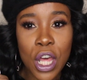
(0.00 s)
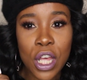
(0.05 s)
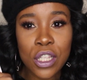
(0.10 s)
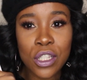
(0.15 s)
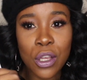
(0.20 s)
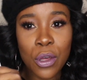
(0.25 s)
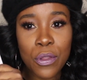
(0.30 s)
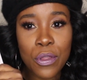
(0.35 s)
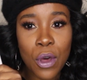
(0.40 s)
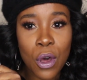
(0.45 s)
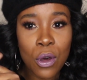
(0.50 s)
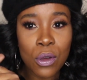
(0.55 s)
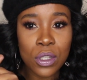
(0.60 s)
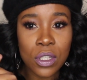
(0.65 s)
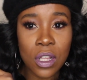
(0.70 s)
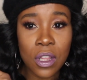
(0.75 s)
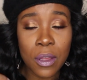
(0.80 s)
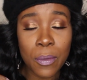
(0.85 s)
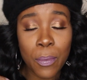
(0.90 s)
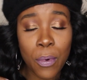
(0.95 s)
So those
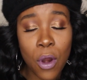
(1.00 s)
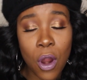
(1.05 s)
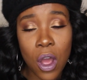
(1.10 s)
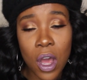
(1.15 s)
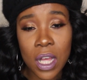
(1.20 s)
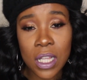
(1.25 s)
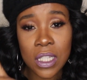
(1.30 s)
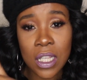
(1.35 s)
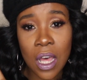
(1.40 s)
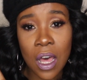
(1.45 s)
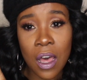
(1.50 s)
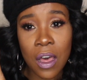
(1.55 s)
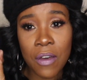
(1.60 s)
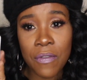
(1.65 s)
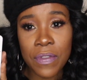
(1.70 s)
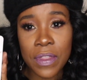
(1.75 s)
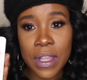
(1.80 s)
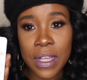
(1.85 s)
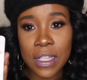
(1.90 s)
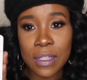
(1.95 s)
are the pros
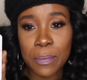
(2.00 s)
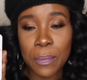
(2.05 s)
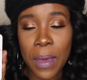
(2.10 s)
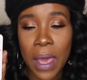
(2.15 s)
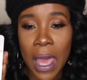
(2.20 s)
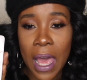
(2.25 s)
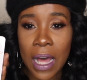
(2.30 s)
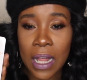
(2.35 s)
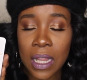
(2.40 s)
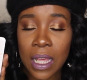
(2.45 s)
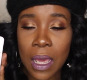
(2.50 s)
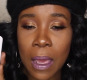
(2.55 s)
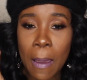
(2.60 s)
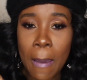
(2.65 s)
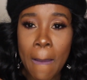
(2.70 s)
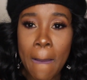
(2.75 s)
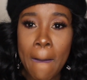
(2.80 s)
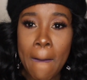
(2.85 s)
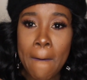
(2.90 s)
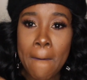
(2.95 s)
of this palette.